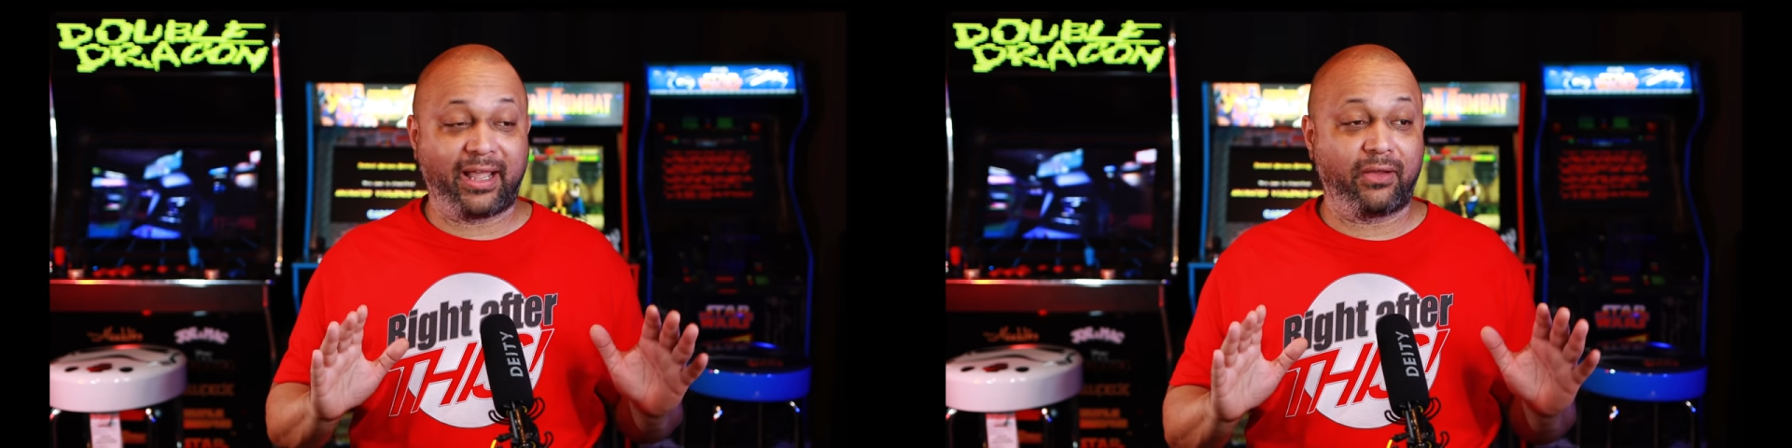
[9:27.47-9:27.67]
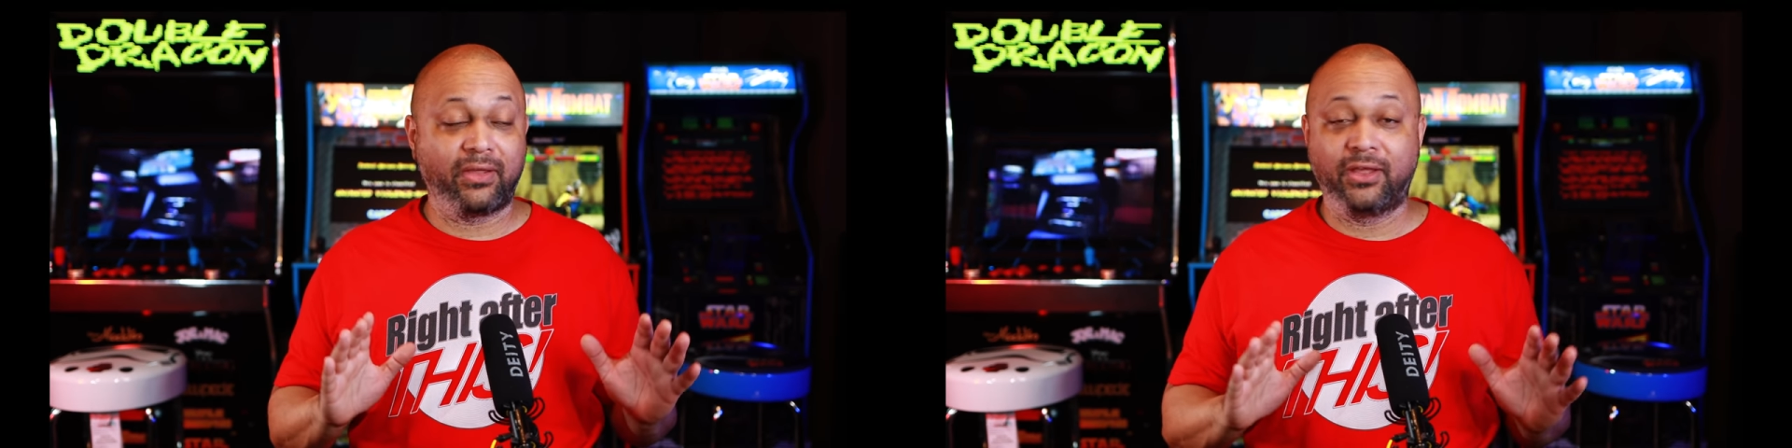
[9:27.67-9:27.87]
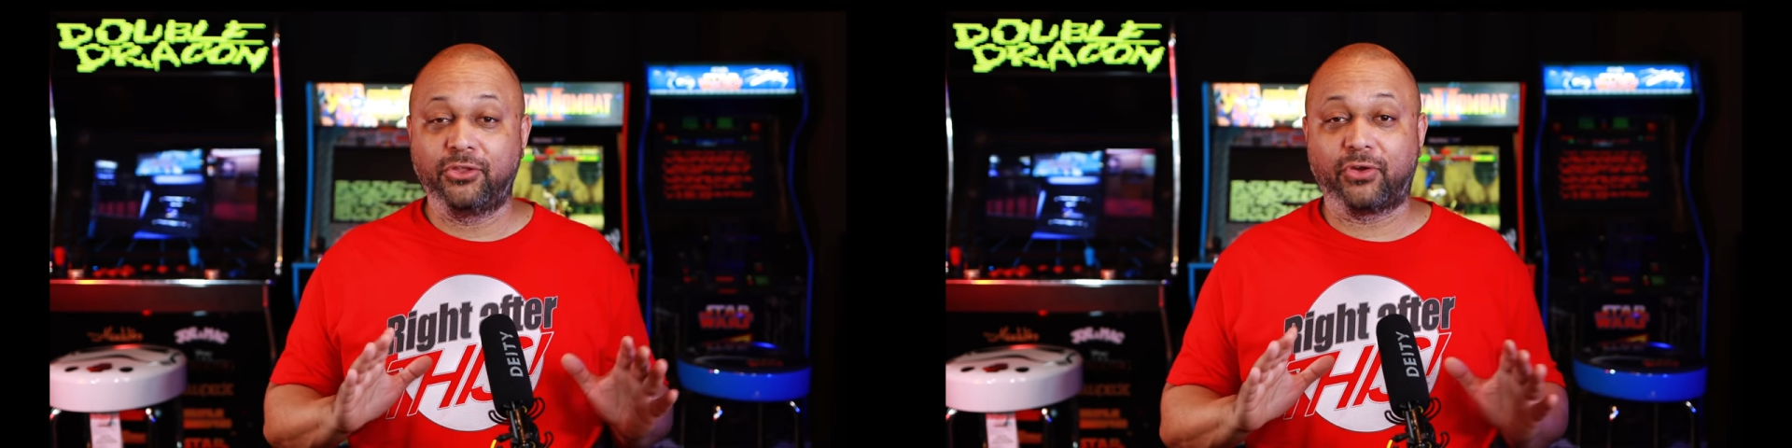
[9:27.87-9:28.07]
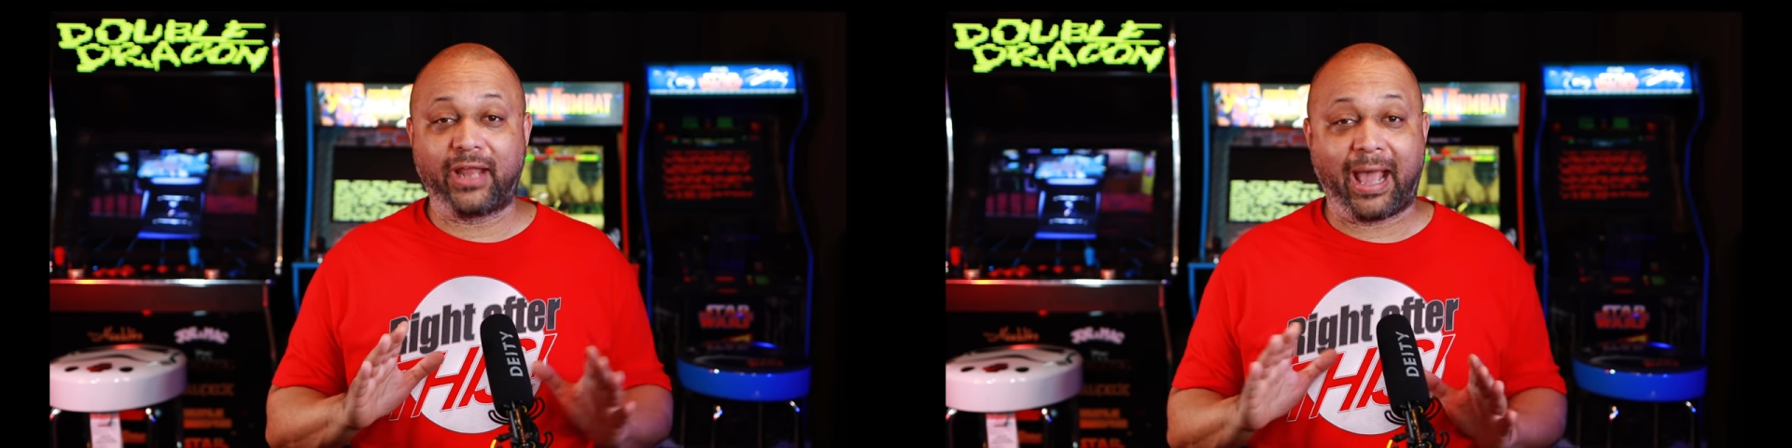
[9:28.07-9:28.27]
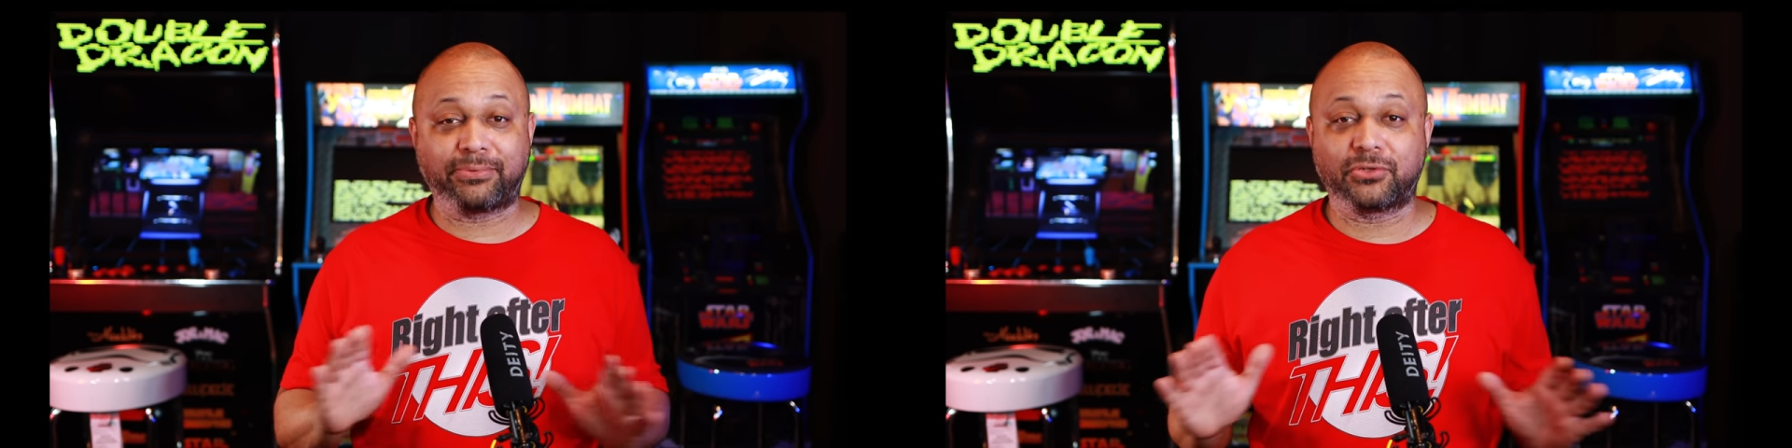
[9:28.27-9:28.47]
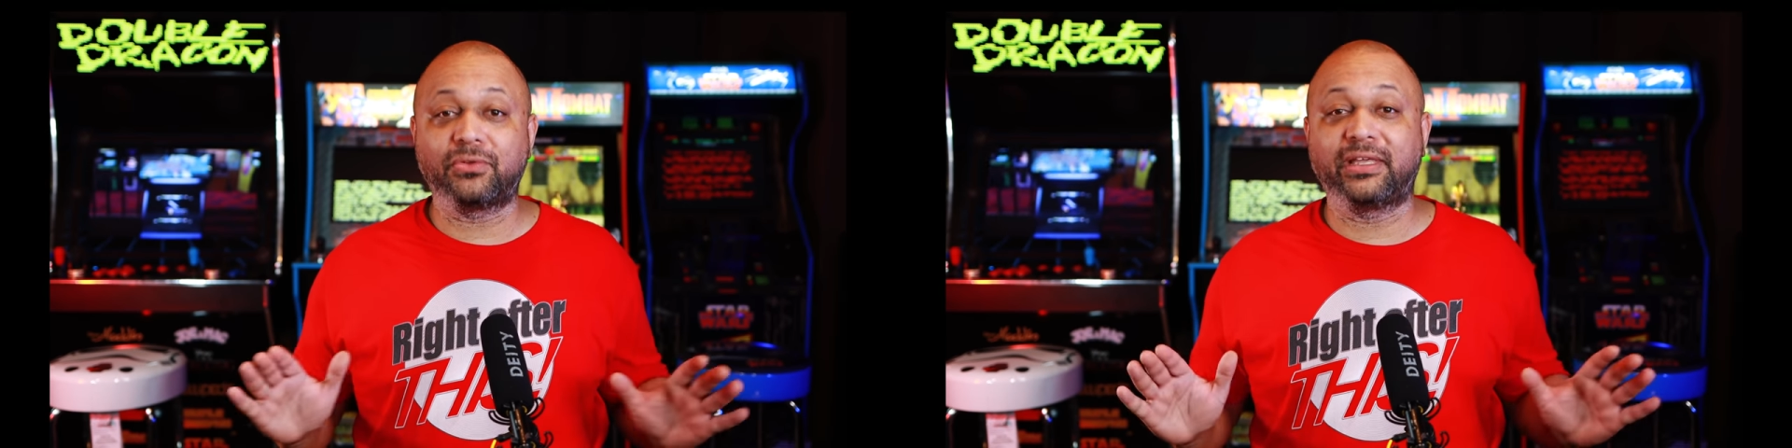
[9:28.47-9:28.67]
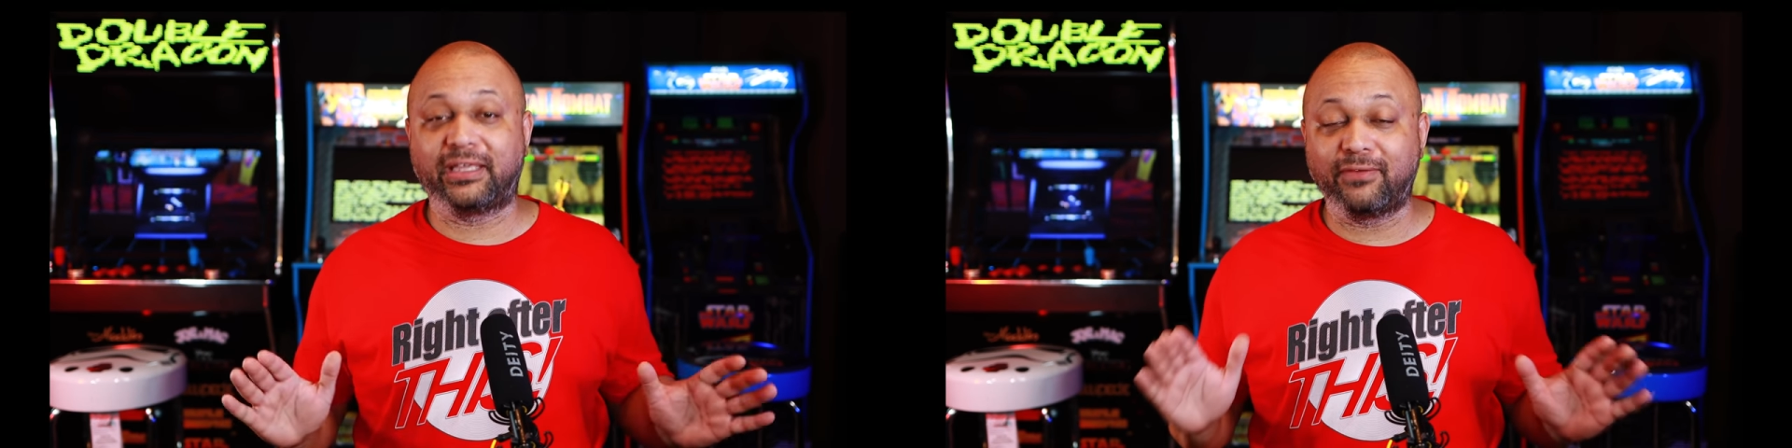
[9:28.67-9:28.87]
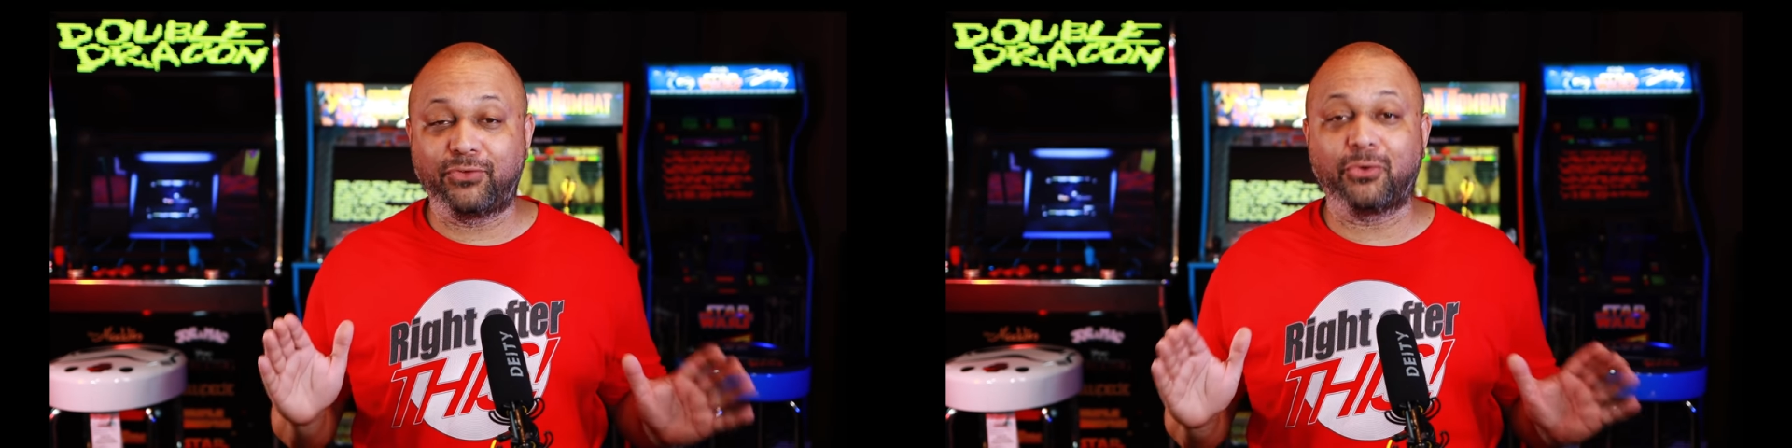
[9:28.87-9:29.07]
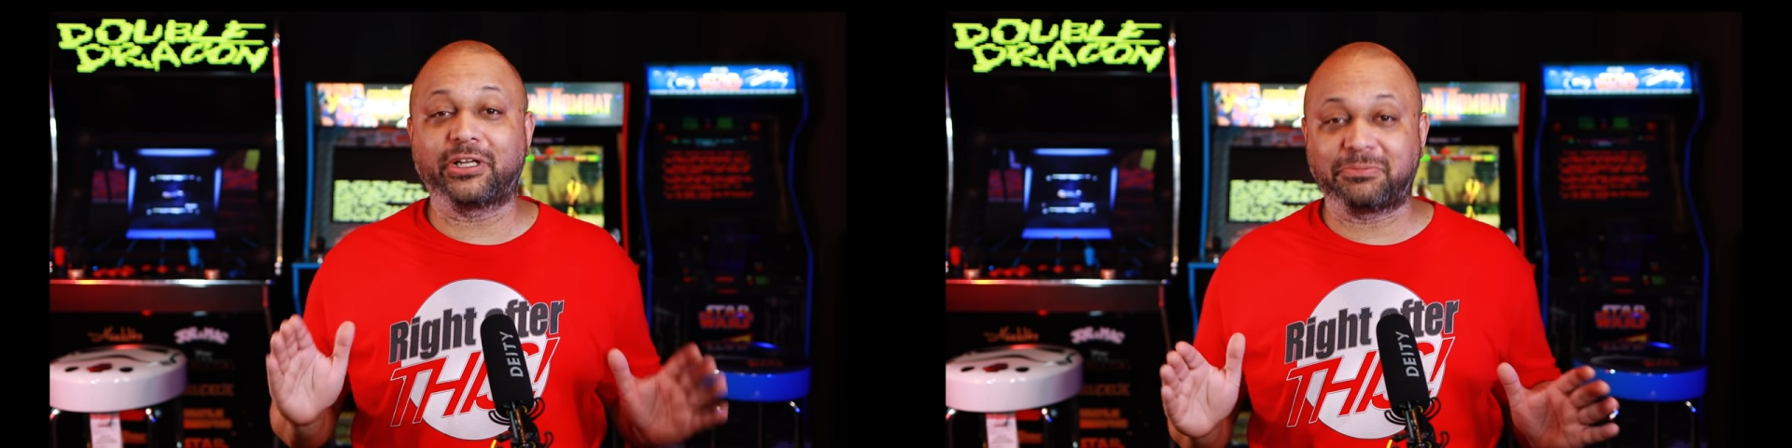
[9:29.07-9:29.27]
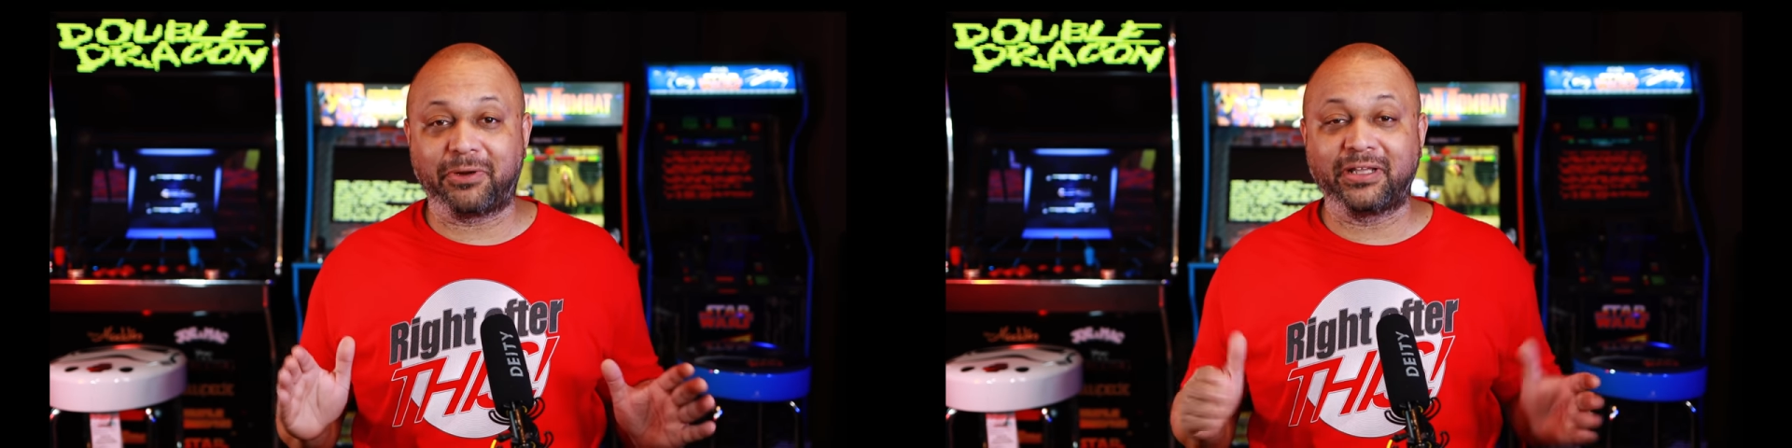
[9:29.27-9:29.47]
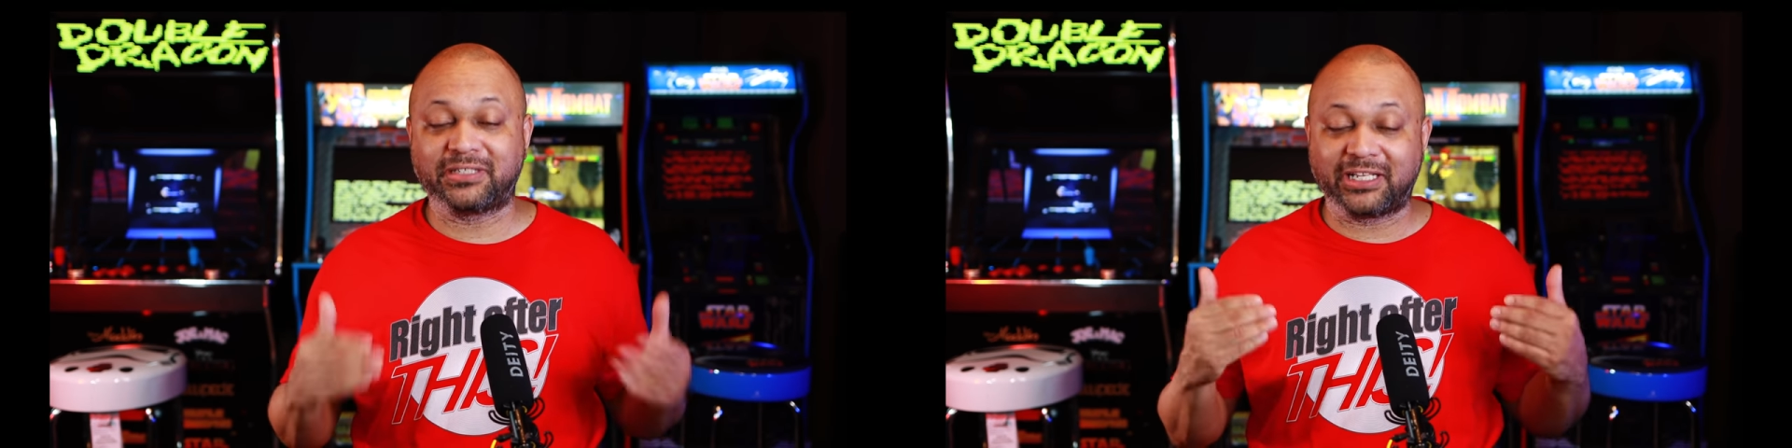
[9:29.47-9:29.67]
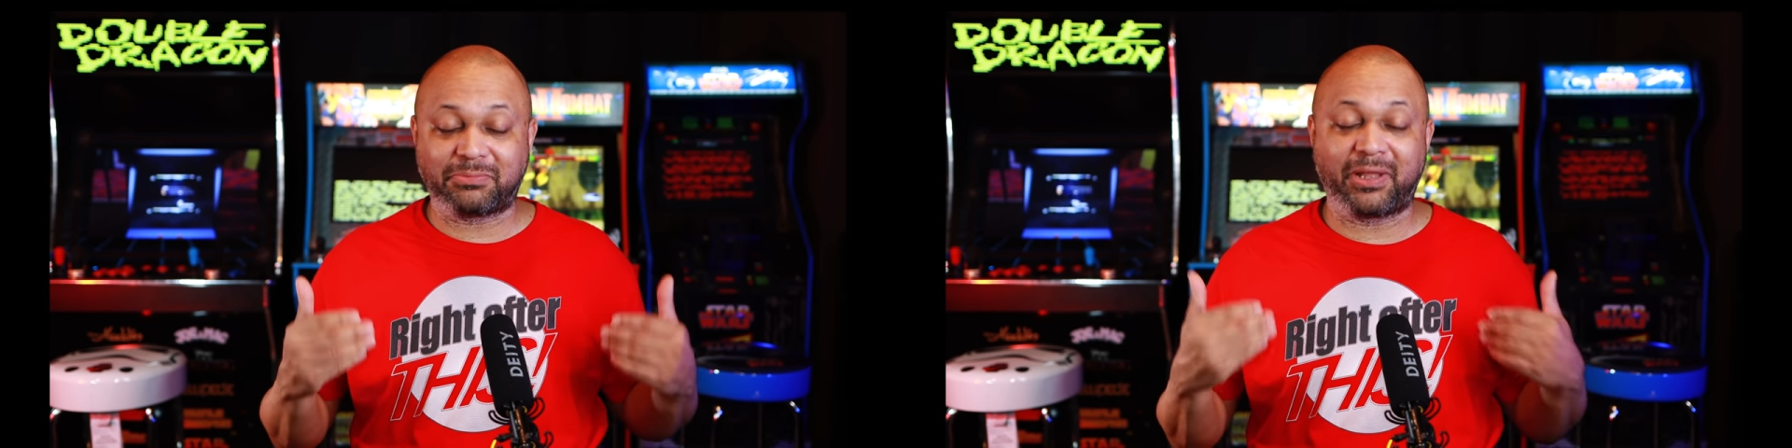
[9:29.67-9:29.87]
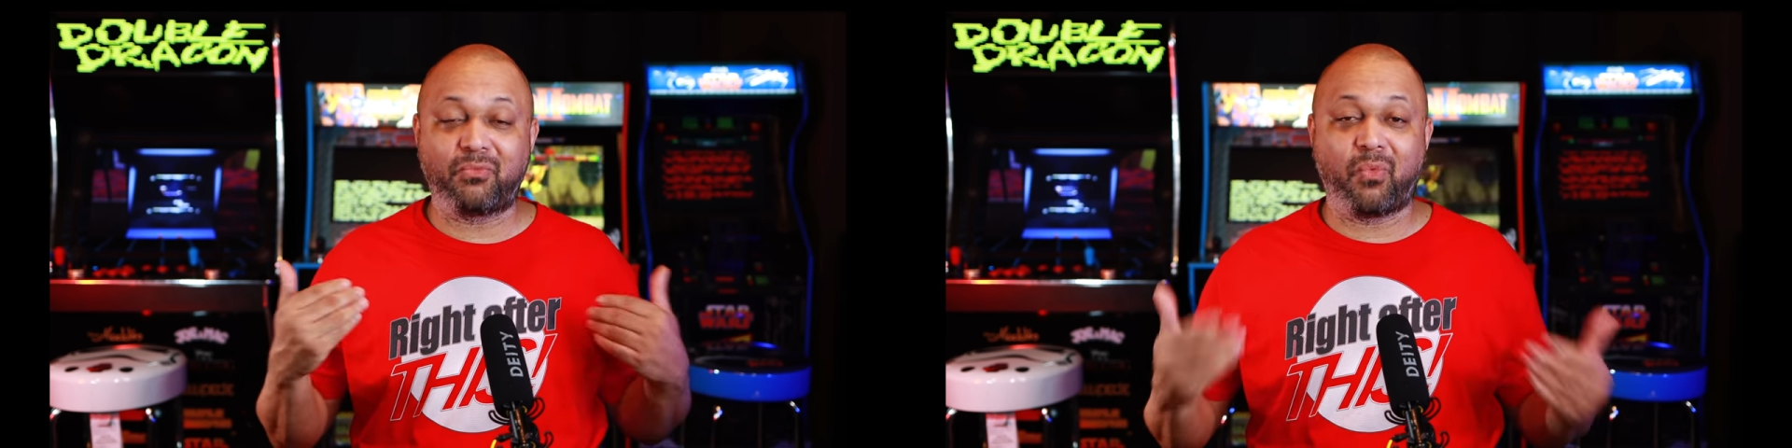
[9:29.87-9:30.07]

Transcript: Now, you can absolutely give your experience and explain